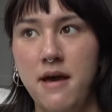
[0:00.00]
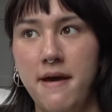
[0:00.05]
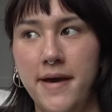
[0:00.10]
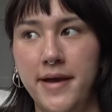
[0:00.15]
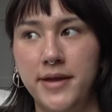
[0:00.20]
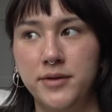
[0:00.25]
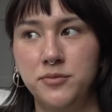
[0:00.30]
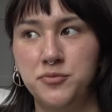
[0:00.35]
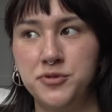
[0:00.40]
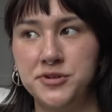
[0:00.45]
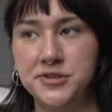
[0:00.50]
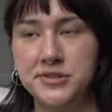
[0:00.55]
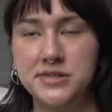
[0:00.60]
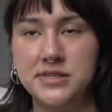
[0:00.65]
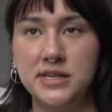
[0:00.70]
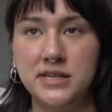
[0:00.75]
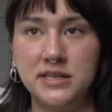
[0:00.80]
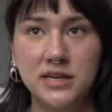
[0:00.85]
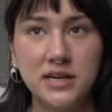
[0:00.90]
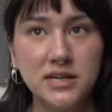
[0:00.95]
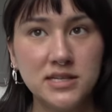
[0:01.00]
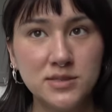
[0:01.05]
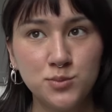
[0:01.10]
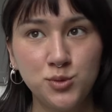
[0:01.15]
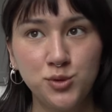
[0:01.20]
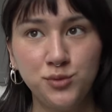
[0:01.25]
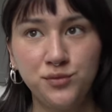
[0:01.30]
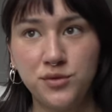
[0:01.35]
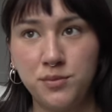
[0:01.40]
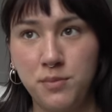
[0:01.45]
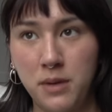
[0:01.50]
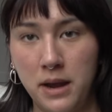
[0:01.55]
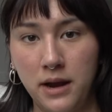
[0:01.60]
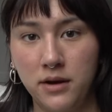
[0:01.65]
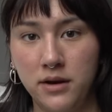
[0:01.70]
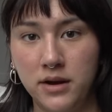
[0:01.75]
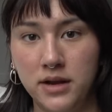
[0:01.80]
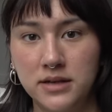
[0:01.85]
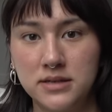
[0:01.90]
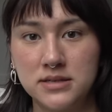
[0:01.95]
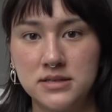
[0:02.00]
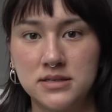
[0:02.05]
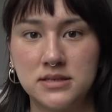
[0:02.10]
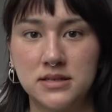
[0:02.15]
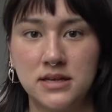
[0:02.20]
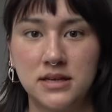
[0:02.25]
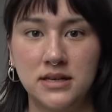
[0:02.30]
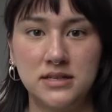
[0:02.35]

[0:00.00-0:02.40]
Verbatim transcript: And once he does move to Paris,